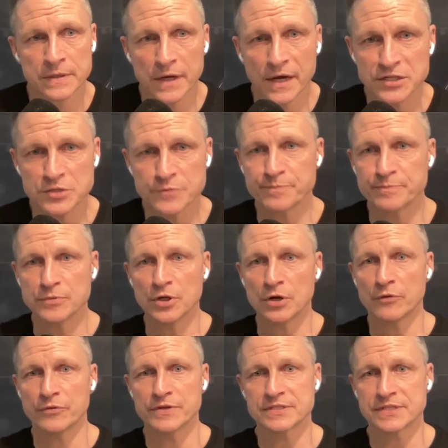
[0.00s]

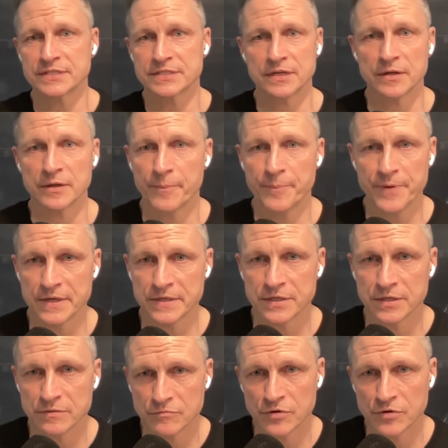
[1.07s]
This isn't an opinion,